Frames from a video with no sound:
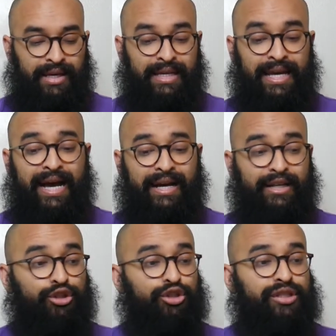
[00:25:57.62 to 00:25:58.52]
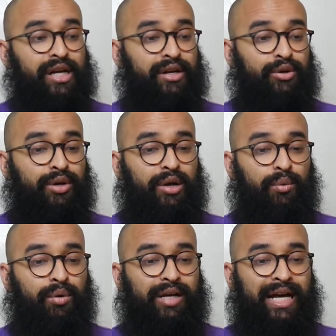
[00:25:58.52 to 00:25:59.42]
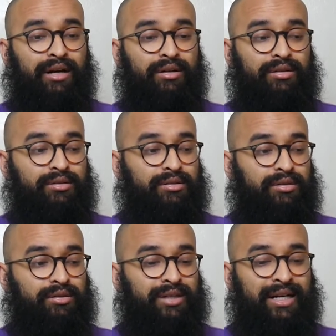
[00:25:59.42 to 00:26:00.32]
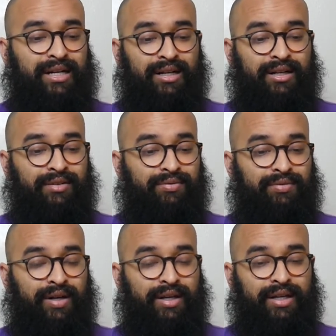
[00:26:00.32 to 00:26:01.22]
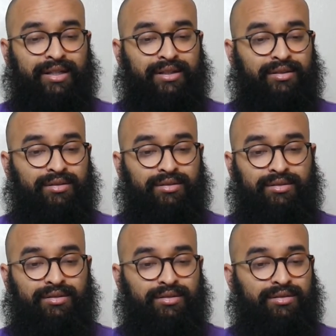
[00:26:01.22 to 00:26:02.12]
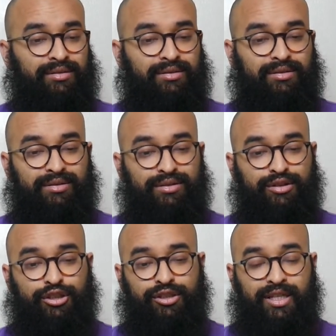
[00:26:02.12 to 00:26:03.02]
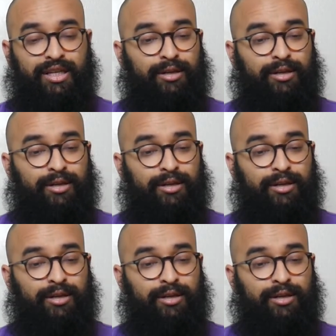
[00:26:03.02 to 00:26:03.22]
yeah, you gotta work out. You gotta fucking just